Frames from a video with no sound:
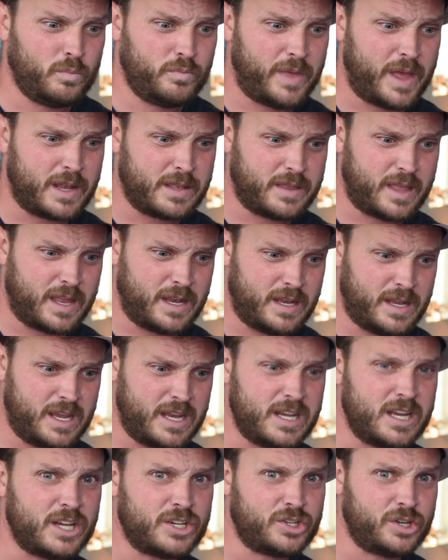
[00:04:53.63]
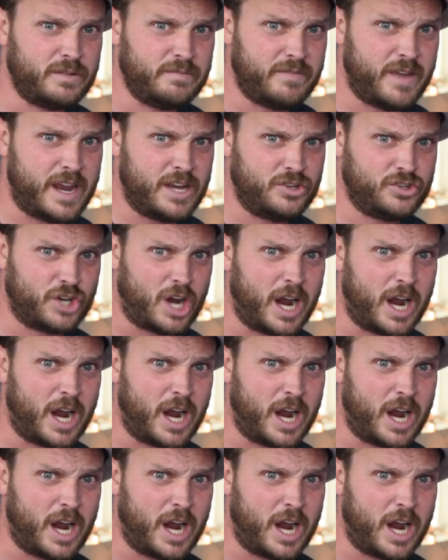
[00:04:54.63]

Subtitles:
that India should invade